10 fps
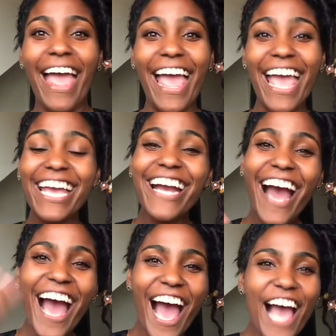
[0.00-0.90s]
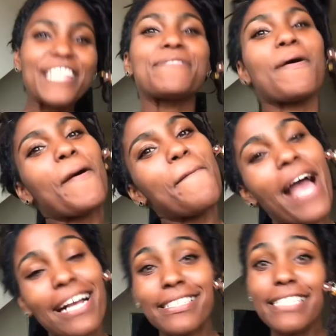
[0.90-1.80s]
Hey guys, welcome
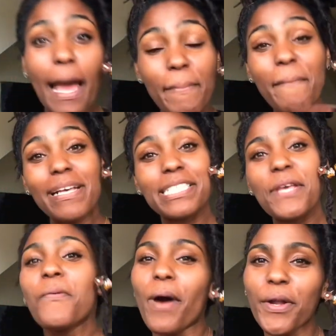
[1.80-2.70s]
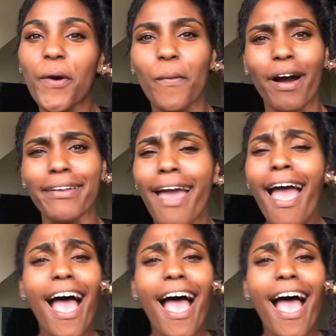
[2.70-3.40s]
back to Nappy Missy 101.